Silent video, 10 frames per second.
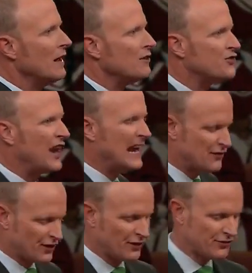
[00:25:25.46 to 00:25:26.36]

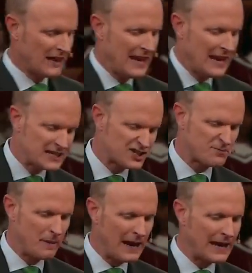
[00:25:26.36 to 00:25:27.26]
Jesus is
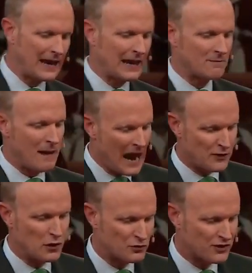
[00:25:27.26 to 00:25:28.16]
speaking in
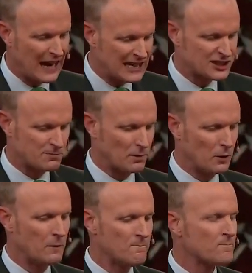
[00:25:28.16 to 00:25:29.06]
Matthew's
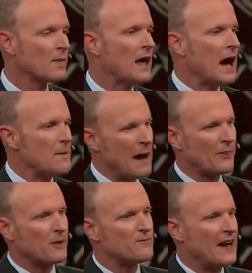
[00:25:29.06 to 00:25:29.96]
gospel
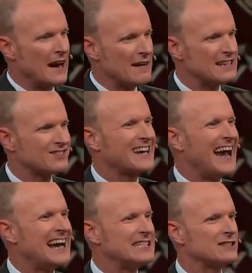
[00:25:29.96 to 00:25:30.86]
about the various
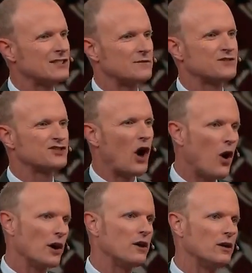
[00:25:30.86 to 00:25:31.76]
kinds of
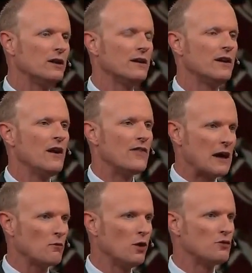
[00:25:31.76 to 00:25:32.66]
soil
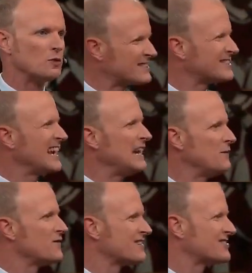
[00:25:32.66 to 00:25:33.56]
that would
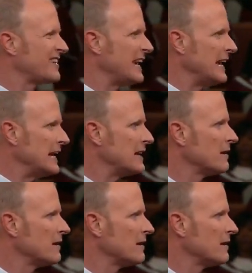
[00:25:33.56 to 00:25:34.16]
receive the seed.